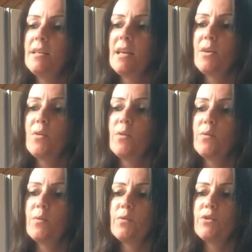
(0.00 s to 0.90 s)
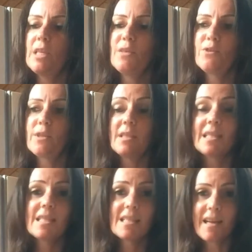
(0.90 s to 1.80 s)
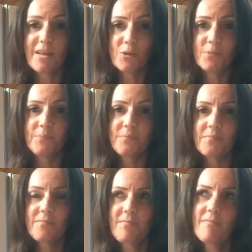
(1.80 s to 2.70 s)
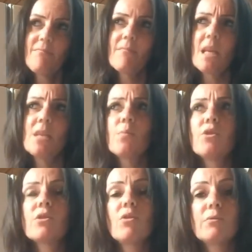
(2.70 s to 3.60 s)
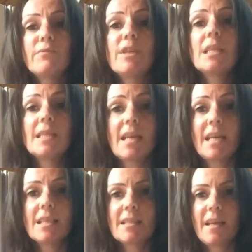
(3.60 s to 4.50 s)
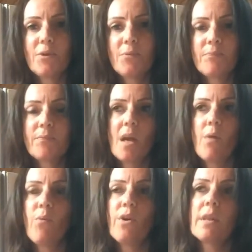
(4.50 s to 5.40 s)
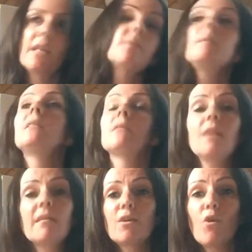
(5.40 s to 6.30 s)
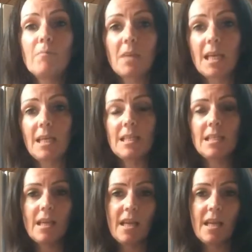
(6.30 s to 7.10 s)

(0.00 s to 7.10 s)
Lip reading: Now, Jane Austen's style is what's called free and direct style, and what this means is nothing complicated.